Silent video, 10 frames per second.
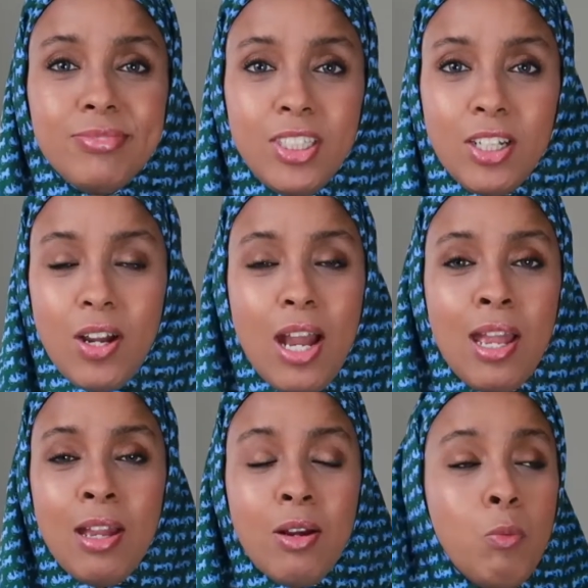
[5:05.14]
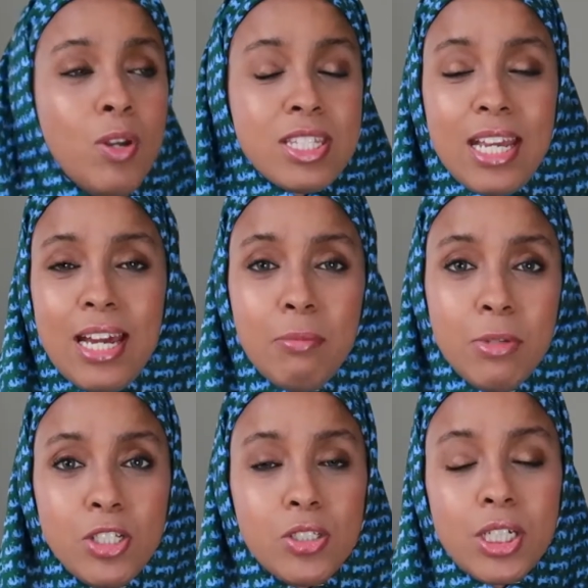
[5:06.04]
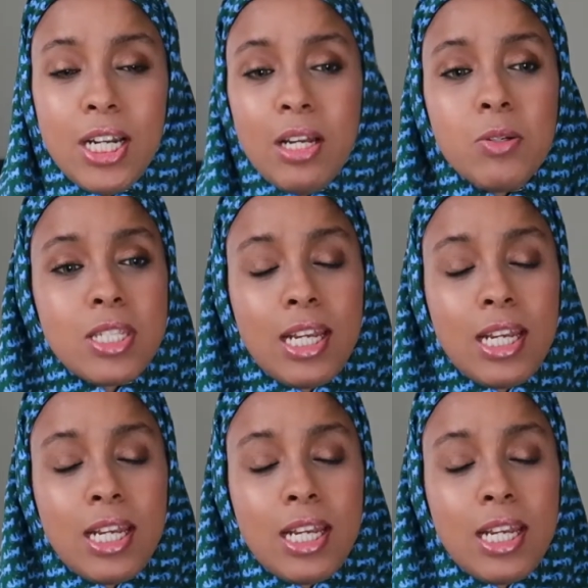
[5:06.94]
You know, I once I had a mentor and I was